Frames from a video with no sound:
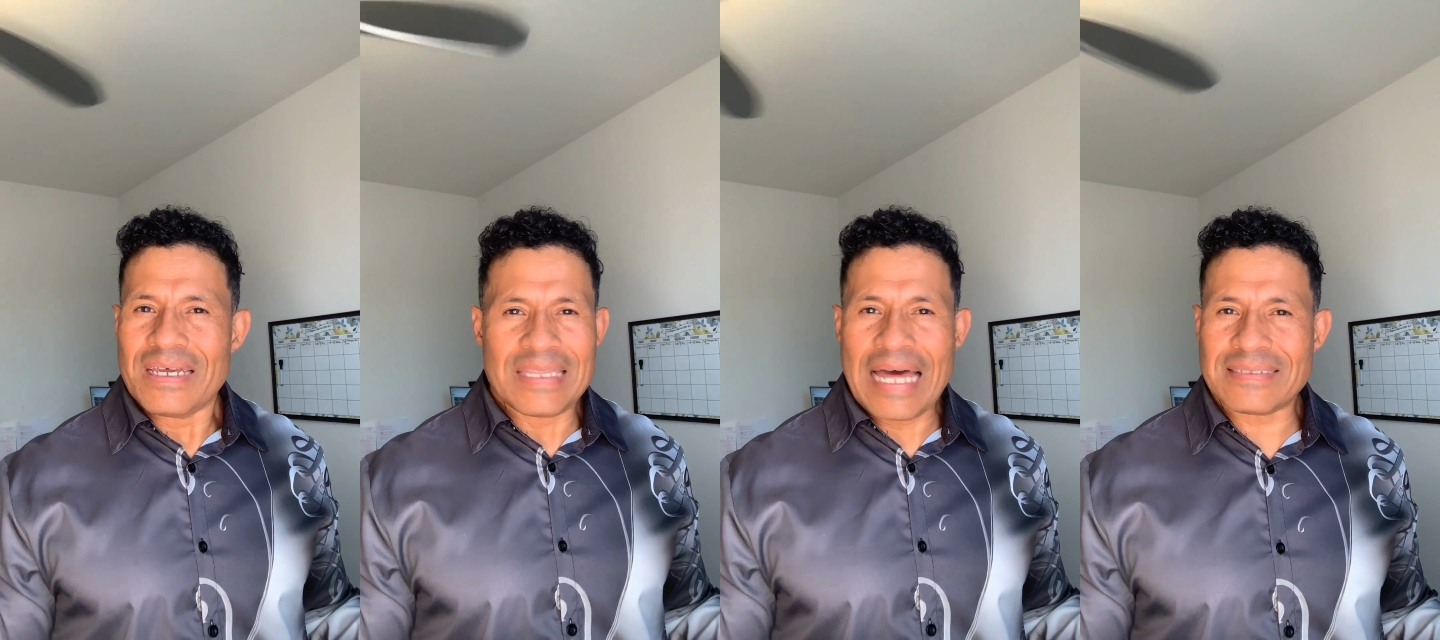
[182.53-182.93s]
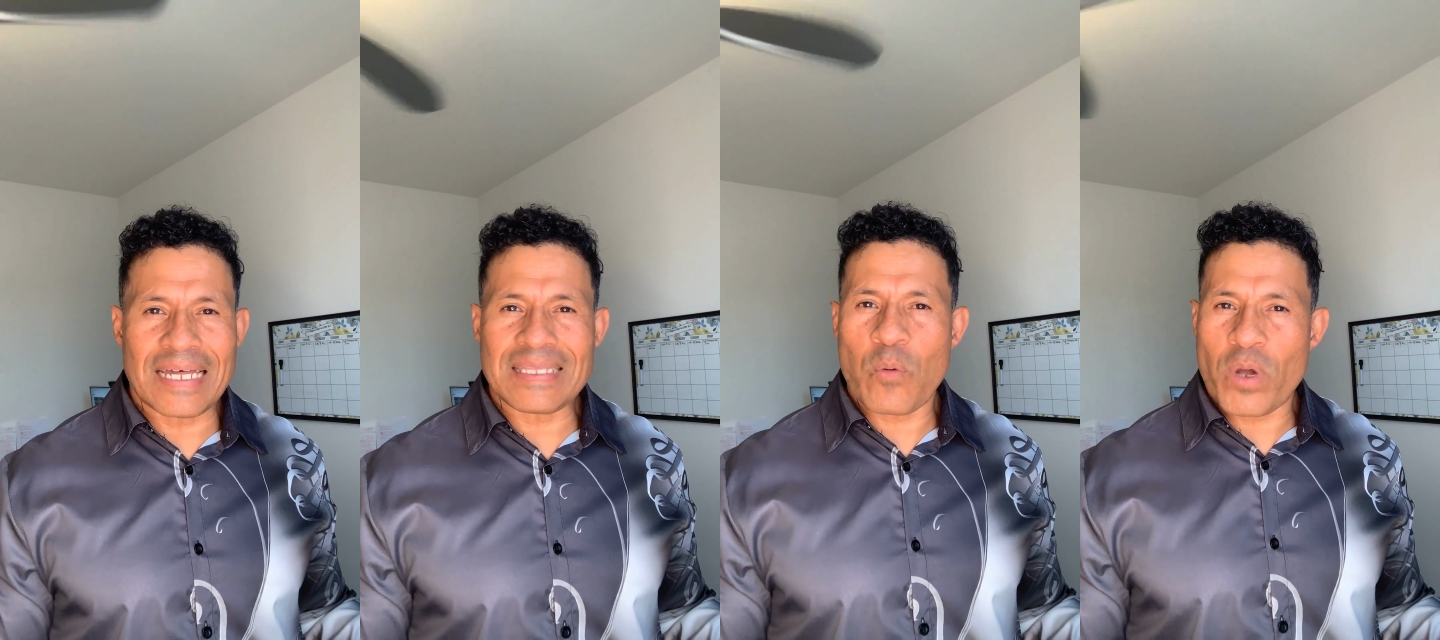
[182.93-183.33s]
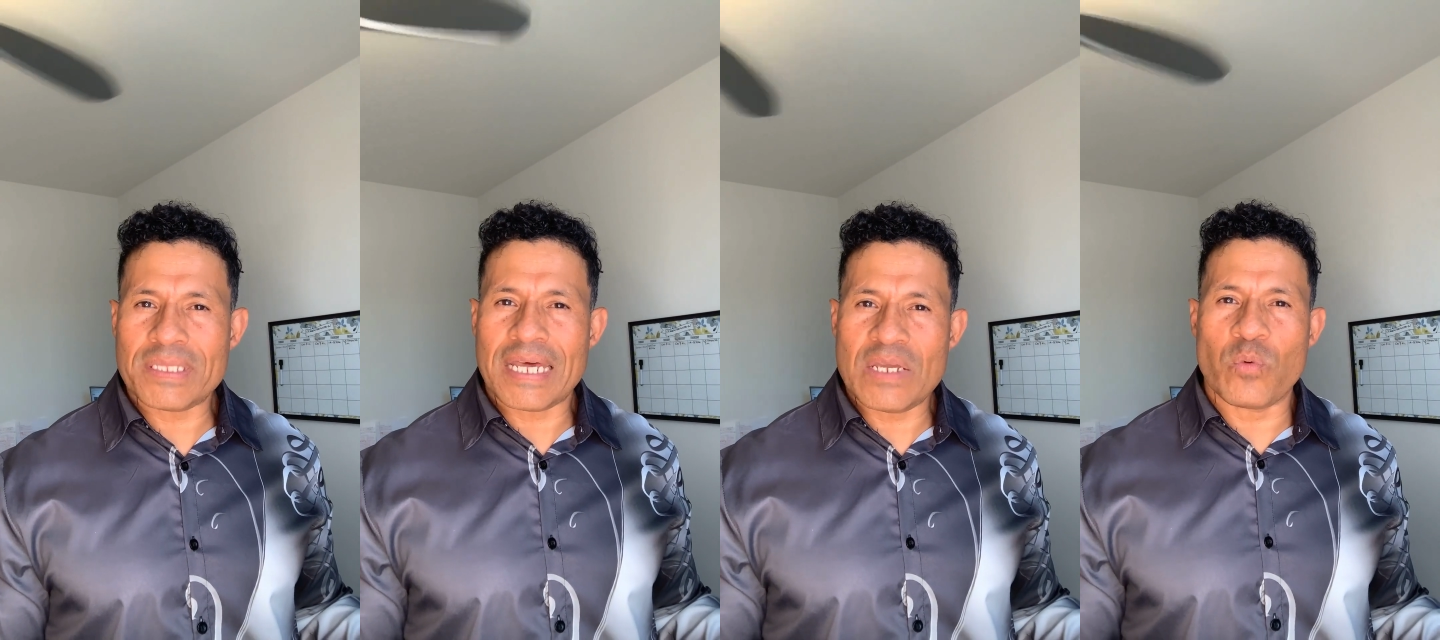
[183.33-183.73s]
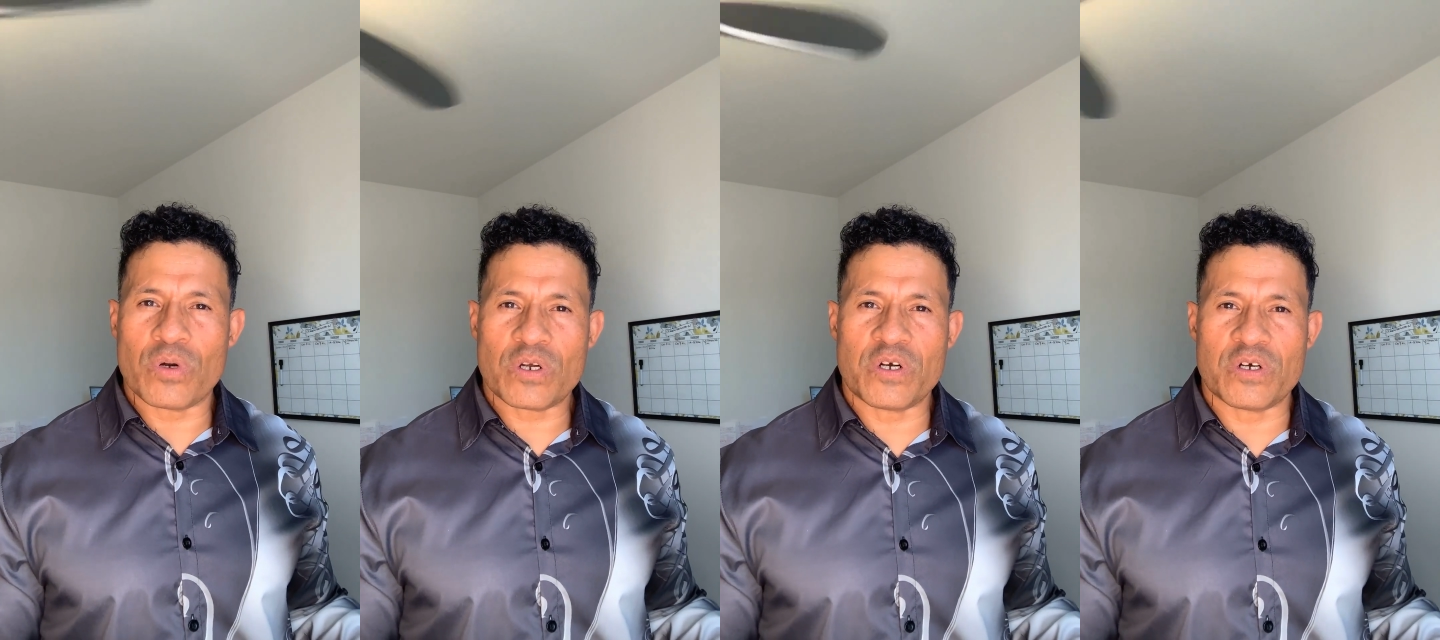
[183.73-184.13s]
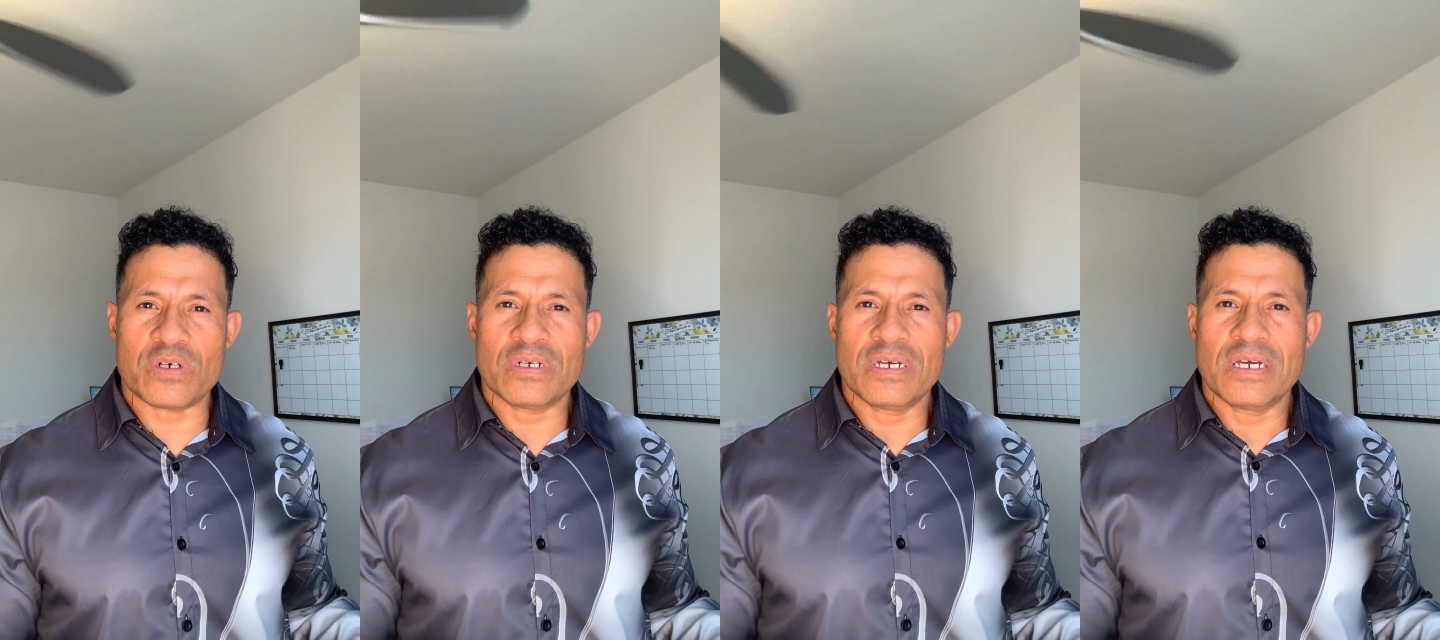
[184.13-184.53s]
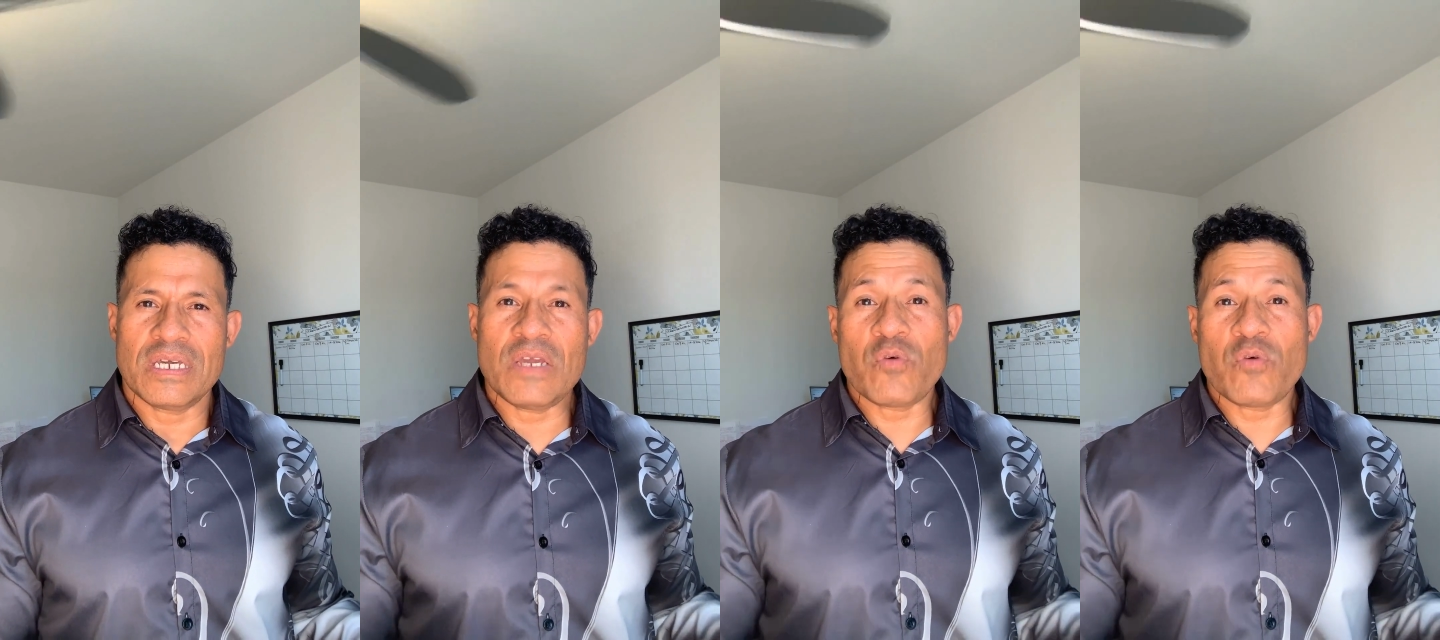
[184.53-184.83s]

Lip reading: That's not the way that it would occur. It